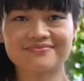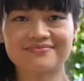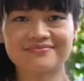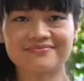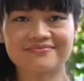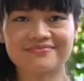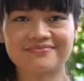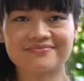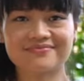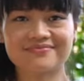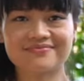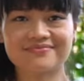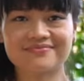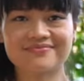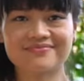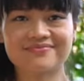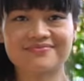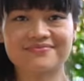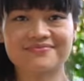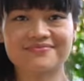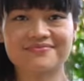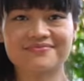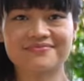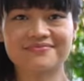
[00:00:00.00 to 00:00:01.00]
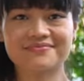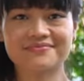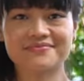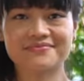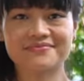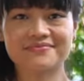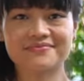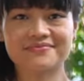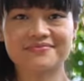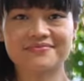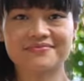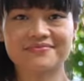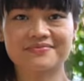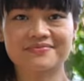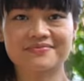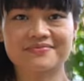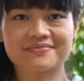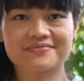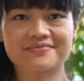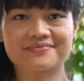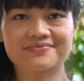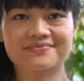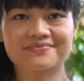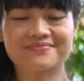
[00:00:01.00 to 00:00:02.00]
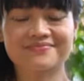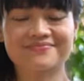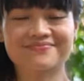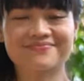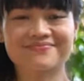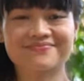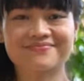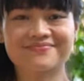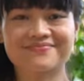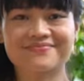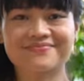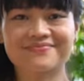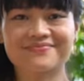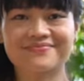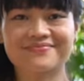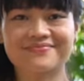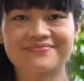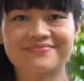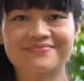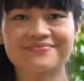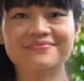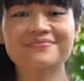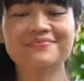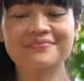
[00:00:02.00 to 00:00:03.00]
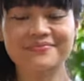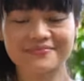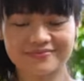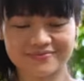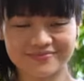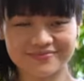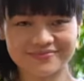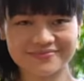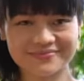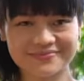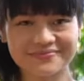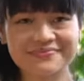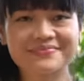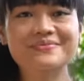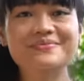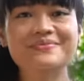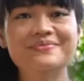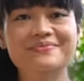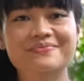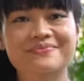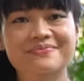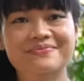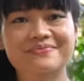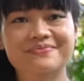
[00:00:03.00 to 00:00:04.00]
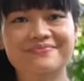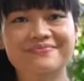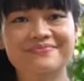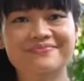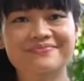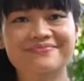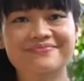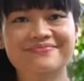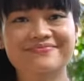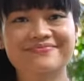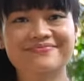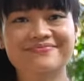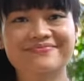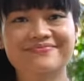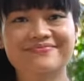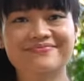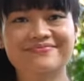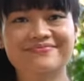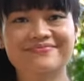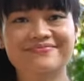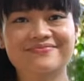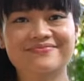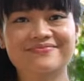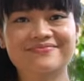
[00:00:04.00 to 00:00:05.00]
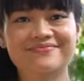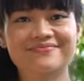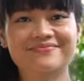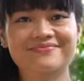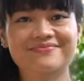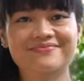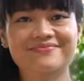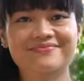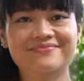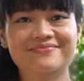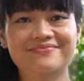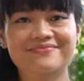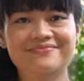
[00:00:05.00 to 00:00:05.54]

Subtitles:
No words are spoken by the person on screen.